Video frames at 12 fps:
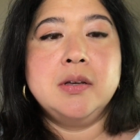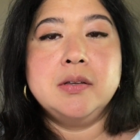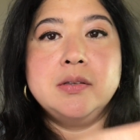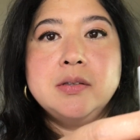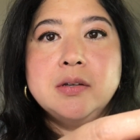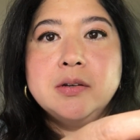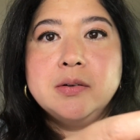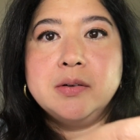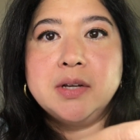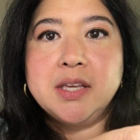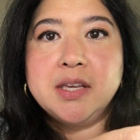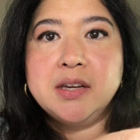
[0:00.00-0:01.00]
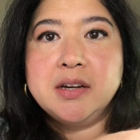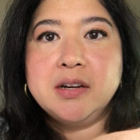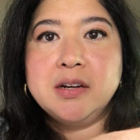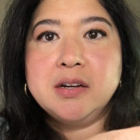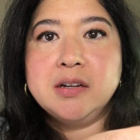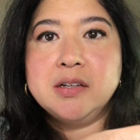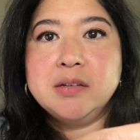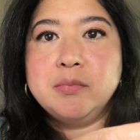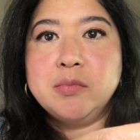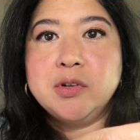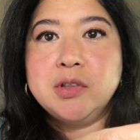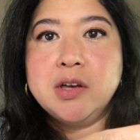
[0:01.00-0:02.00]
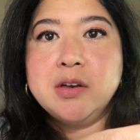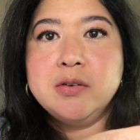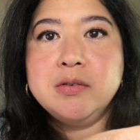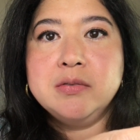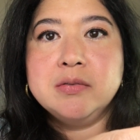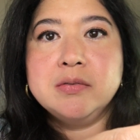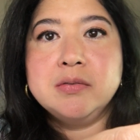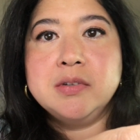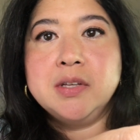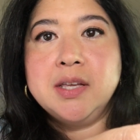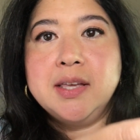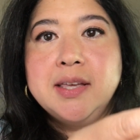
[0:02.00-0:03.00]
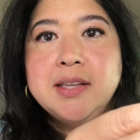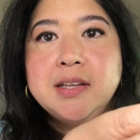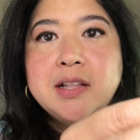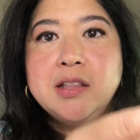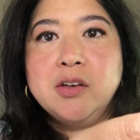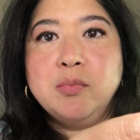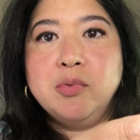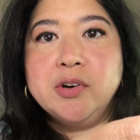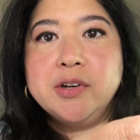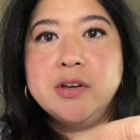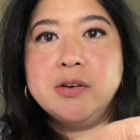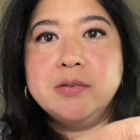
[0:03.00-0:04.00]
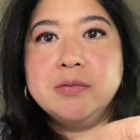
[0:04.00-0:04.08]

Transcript: So here, Merlot and Hello Bordeaux.